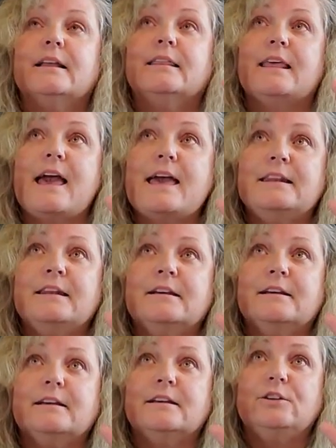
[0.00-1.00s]
then
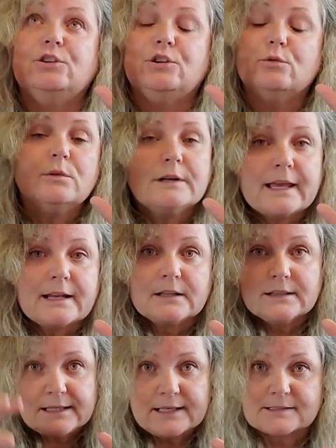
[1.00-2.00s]
you will get a
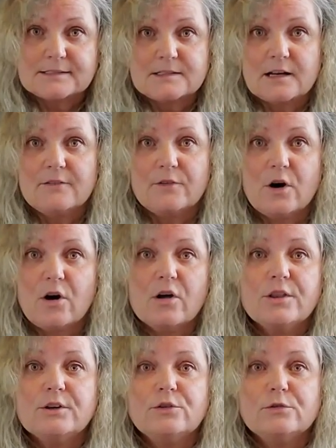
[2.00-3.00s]
list of all
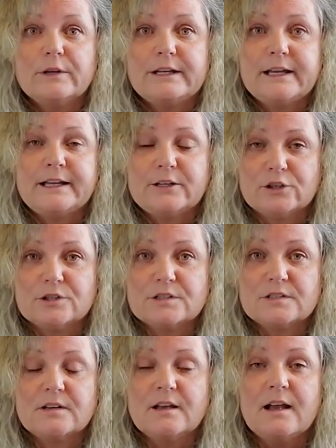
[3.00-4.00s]
the creators
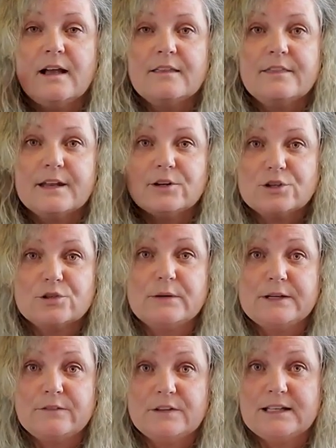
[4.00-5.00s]
that are
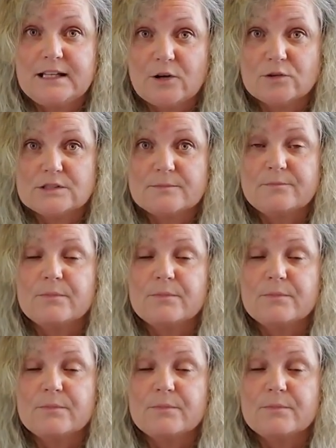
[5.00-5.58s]
doing videos.